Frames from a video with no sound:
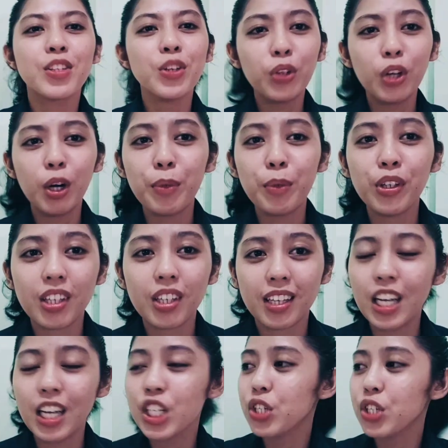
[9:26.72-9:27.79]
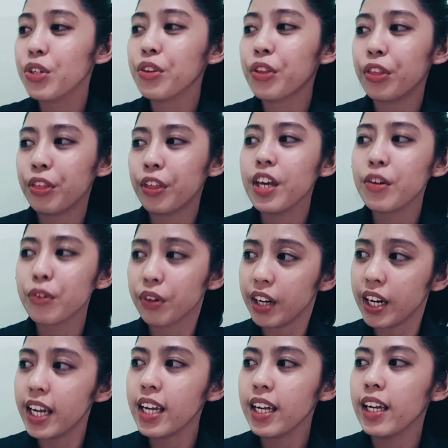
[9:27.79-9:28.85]
So communication
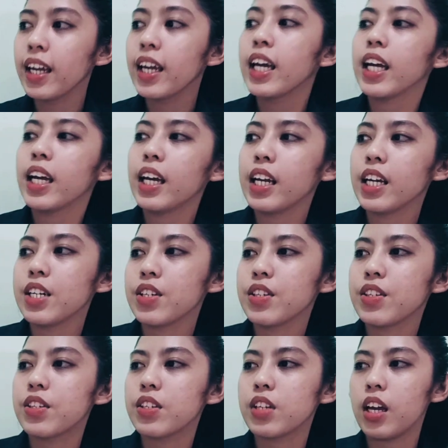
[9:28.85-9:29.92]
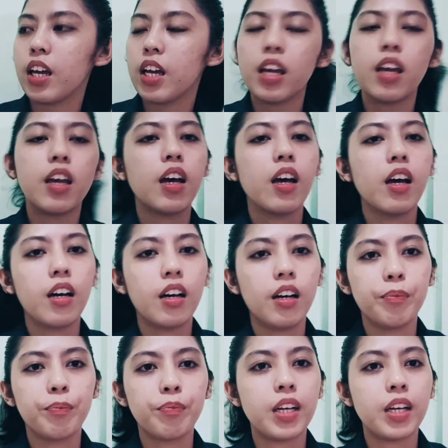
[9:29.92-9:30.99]
theory, it is a
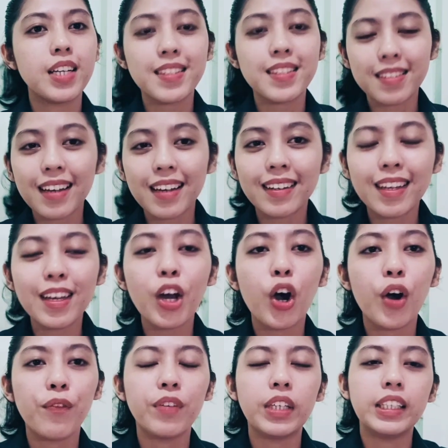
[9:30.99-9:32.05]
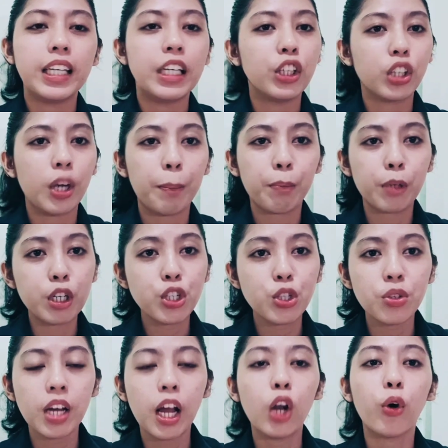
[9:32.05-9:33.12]
study of an
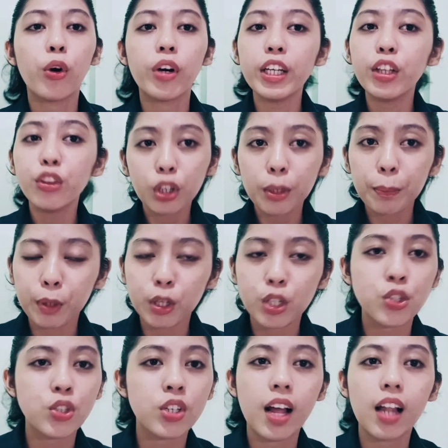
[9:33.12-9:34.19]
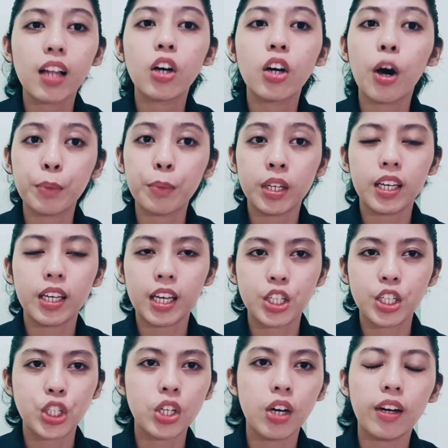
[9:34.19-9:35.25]
intrapersonal or interpersonal
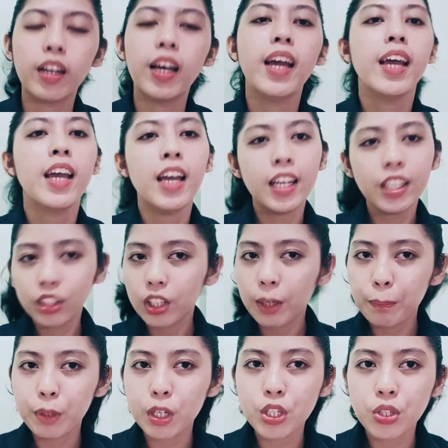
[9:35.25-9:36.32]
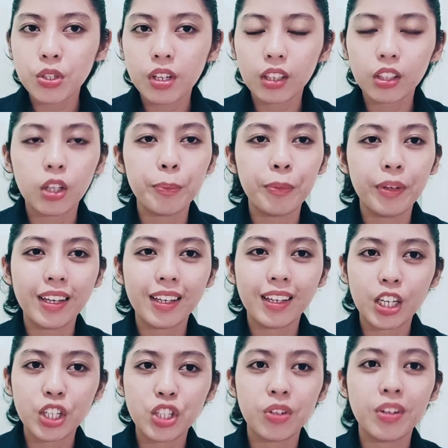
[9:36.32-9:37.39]
communication. Intrapersonal
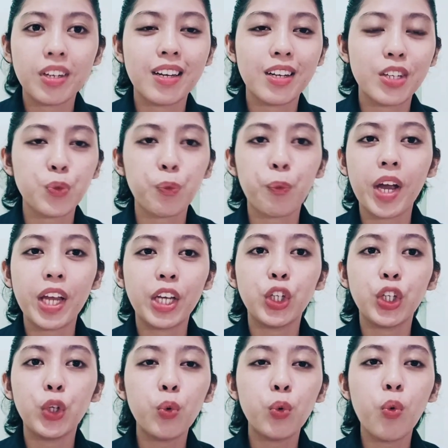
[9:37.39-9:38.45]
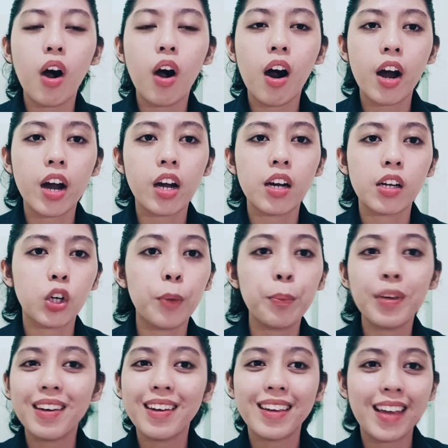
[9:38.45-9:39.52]
communication, it is when you are
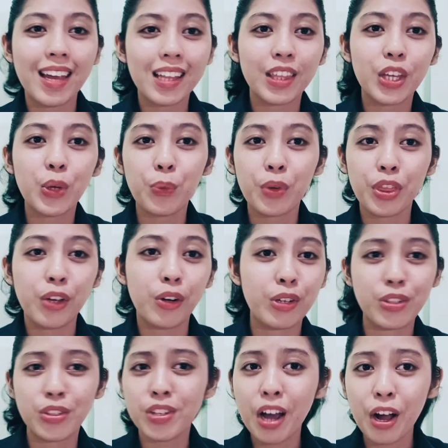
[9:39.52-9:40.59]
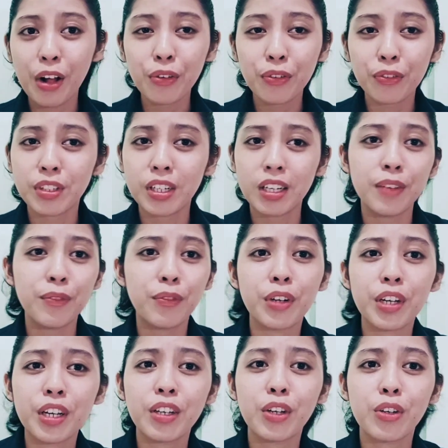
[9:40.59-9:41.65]
communicating with yourself,
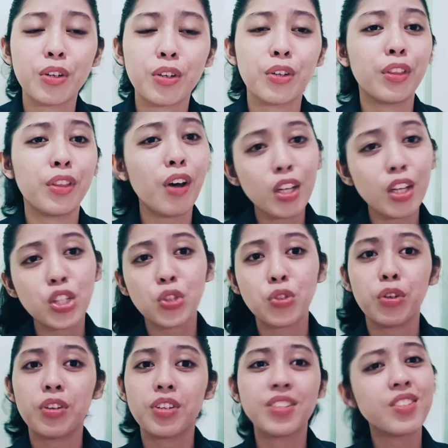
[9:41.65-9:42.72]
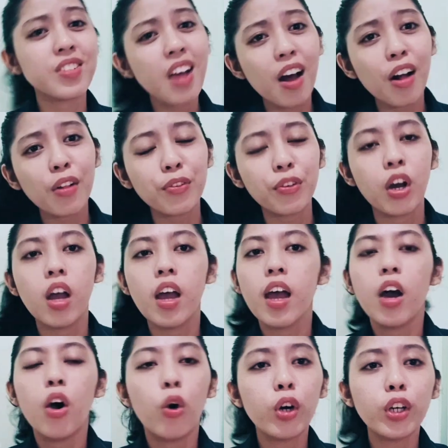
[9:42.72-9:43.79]
delivering your thoughts to yourself,
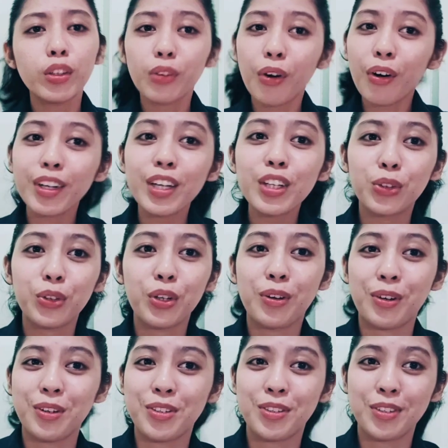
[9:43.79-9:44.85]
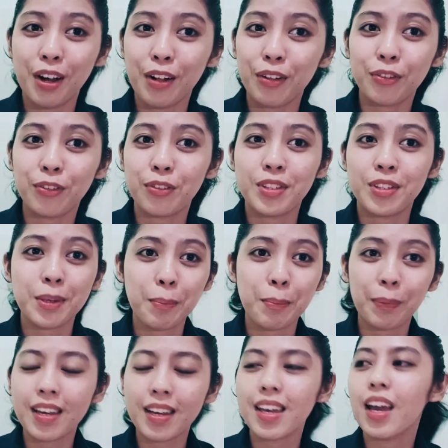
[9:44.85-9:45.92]
or talking to yourself
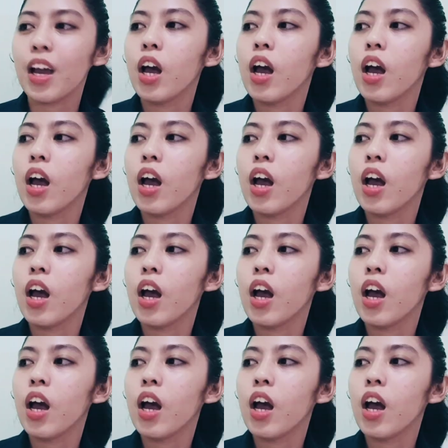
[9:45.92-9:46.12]
simply.